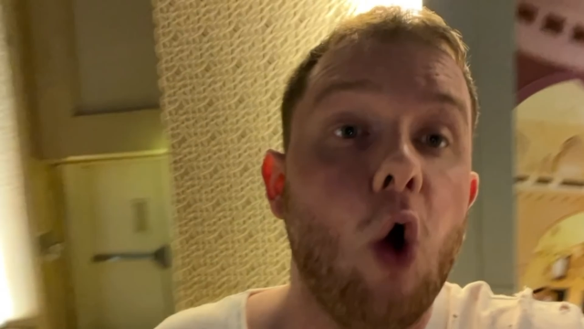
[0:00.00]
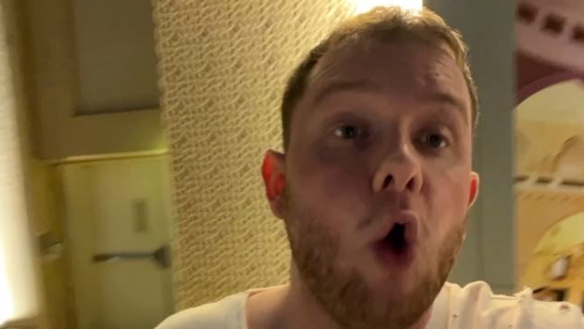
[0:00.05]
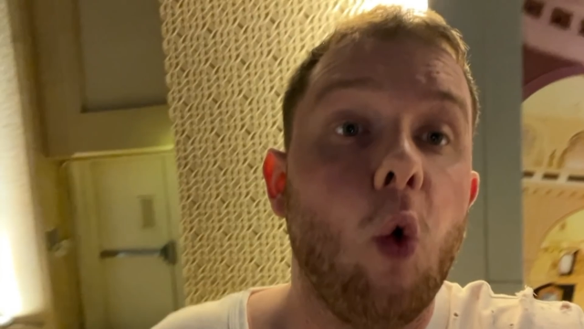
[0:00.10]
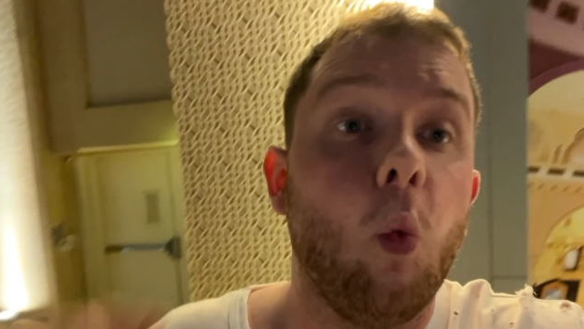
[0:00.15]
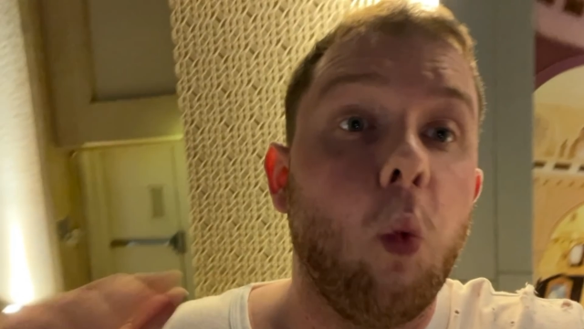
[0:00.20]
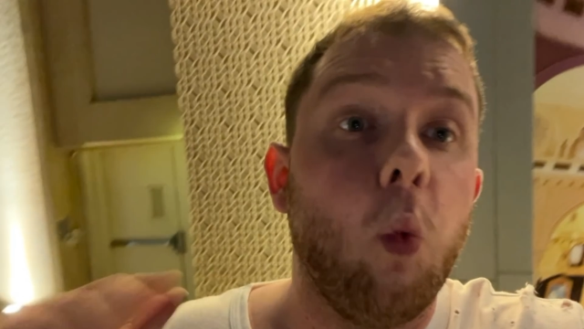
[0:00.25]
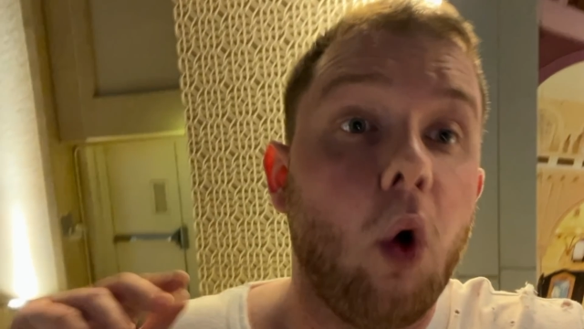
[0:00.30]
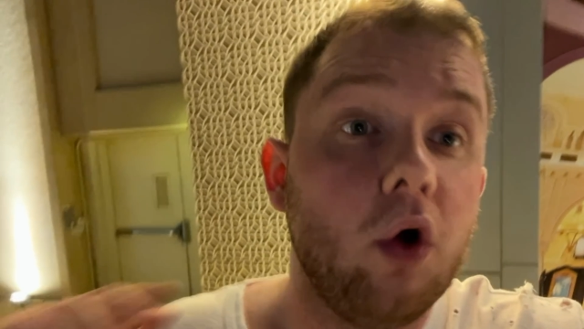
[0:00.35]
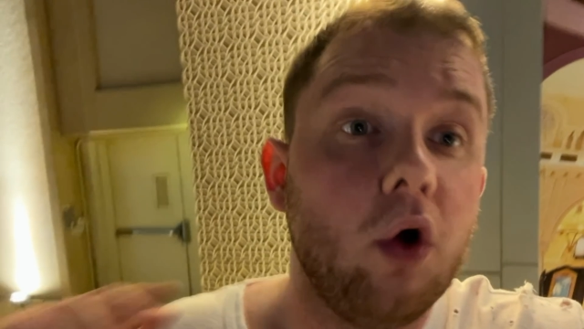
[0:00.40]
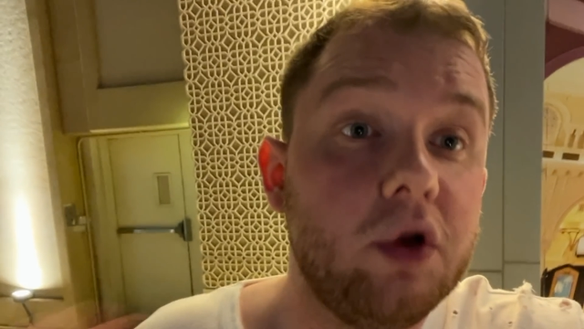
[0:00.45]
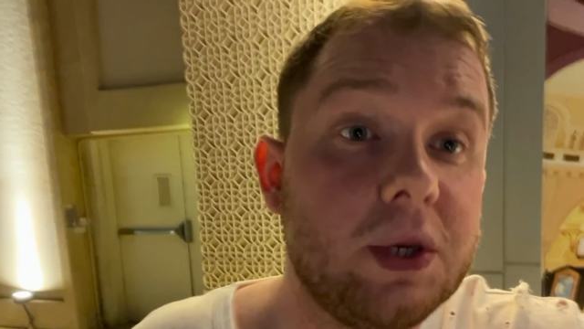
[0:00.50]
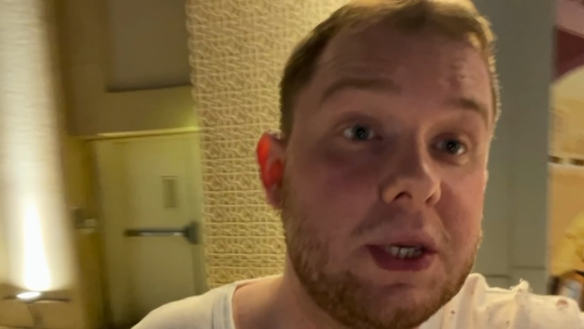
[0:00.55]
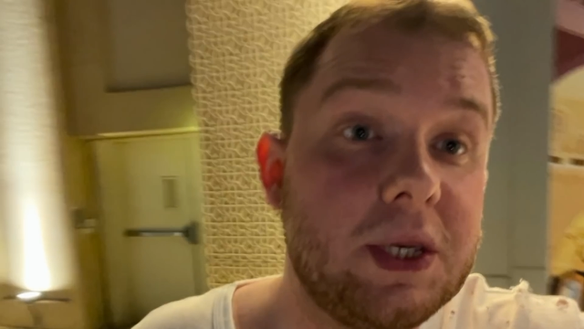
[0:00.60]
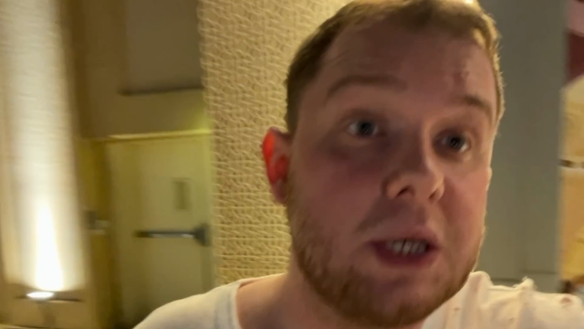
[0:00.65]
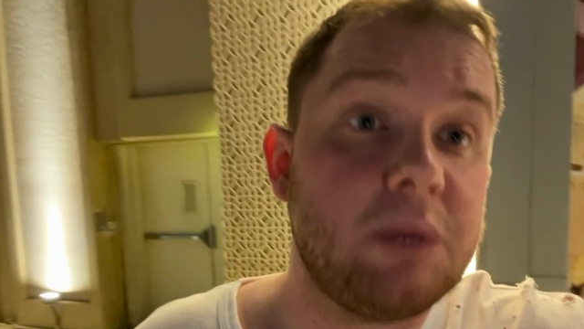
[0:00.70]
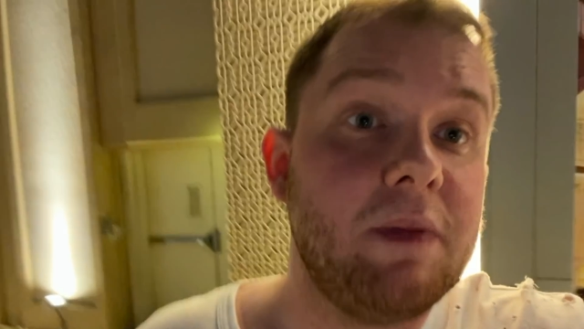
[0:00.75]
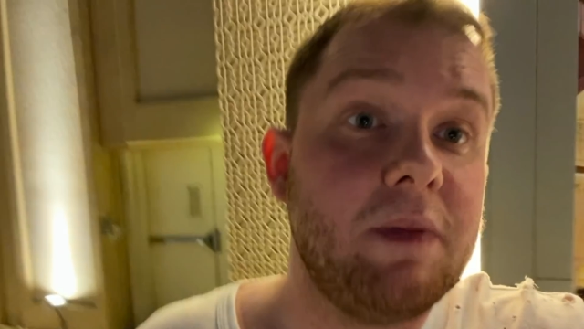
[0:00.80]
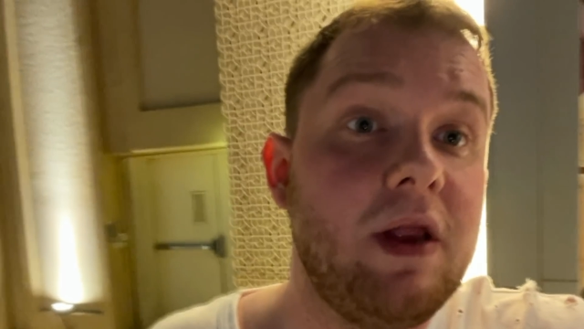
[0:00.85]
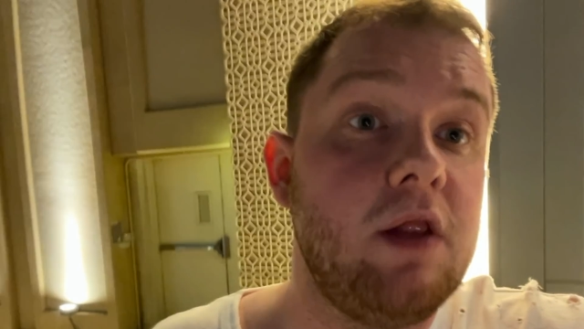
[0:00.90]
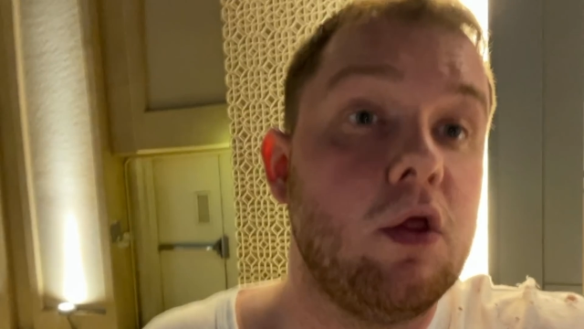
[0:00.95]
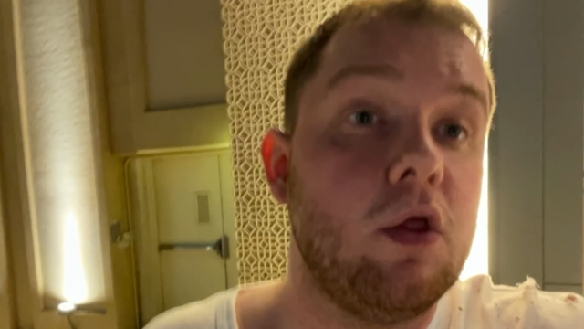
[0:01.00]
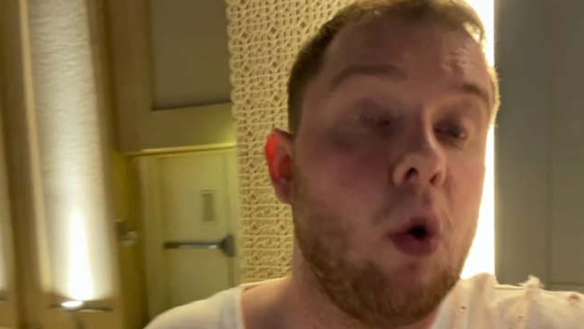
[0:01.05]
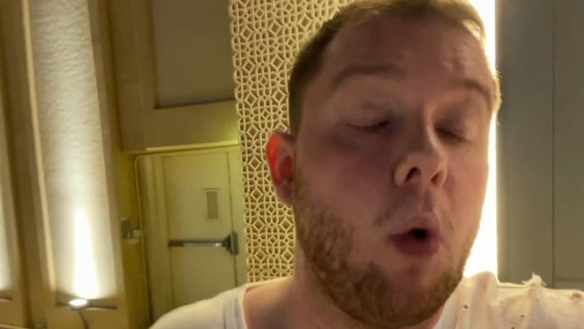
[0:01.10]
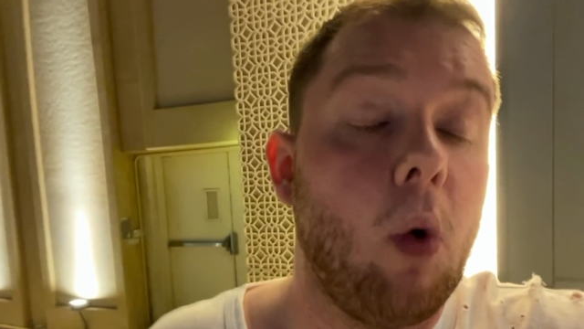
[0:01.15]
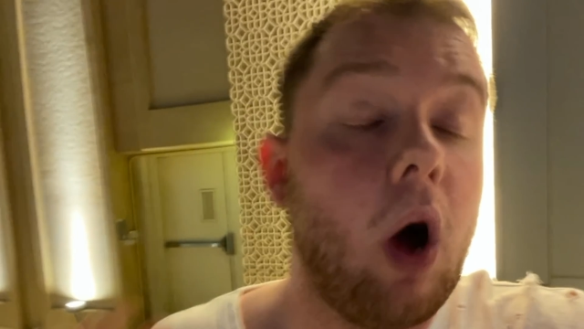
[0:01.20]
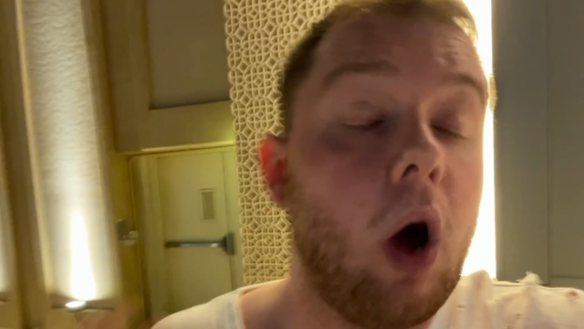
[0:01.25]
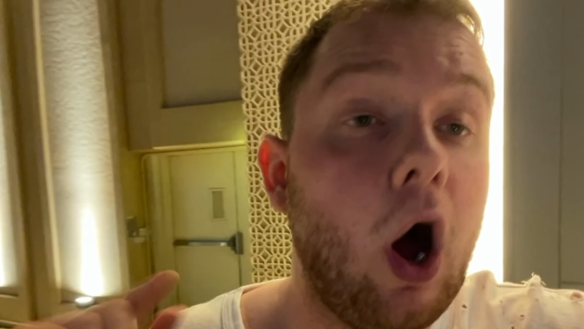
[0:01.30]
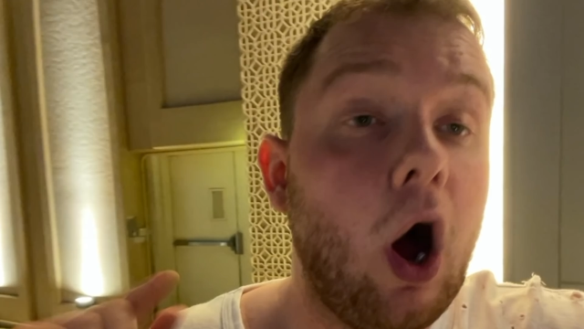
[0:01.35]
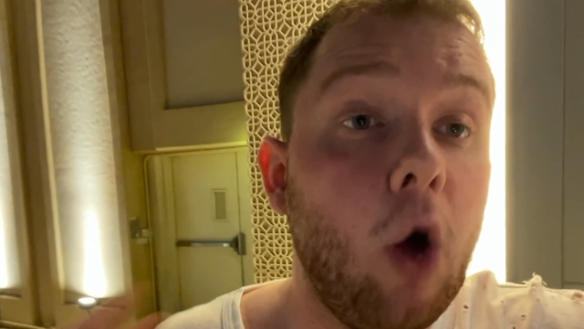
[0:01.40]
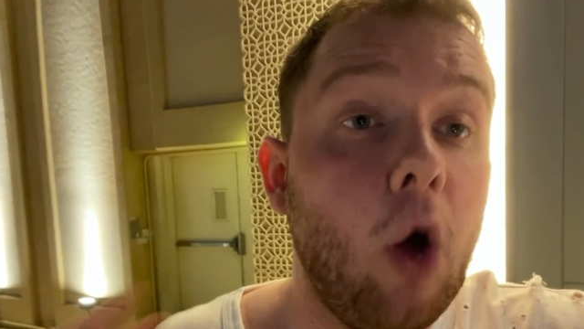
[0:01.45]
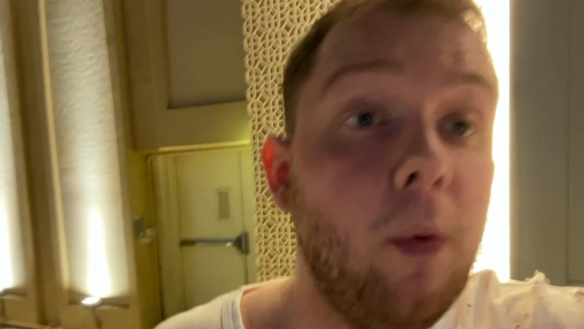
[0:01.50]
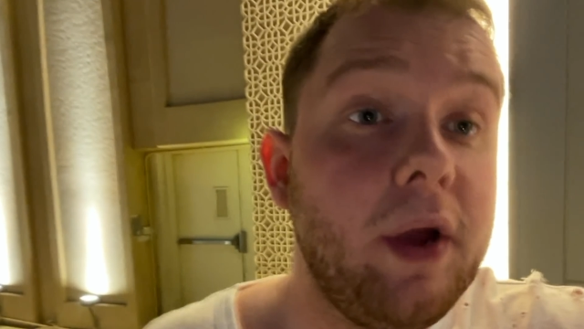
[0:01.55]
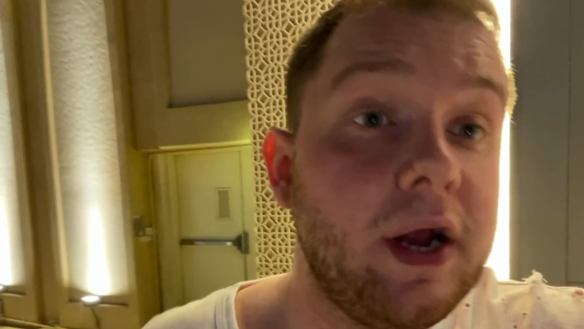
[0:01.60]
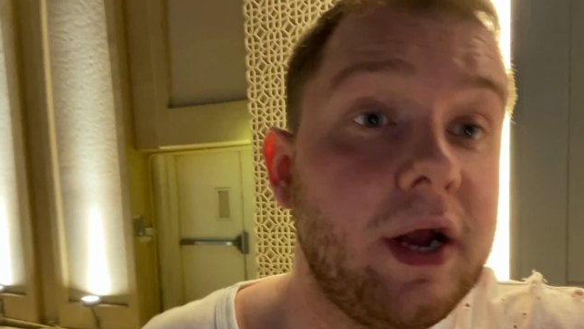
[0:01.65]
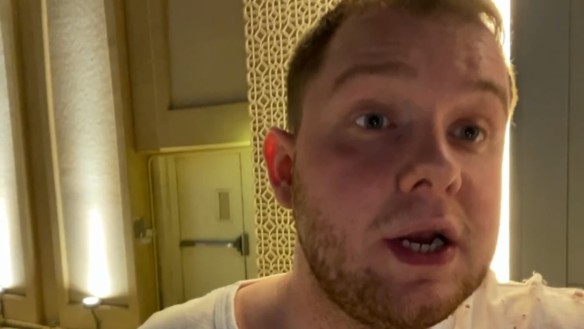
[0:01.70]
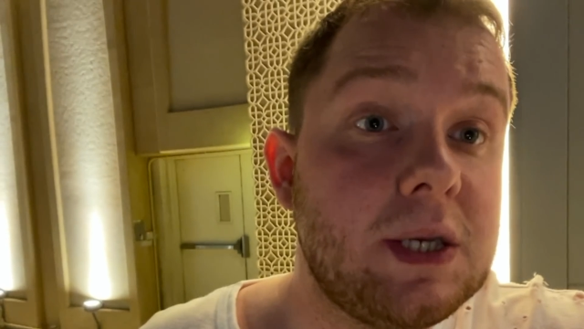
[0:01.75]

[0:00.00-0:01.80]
What does this mean though? Are we going to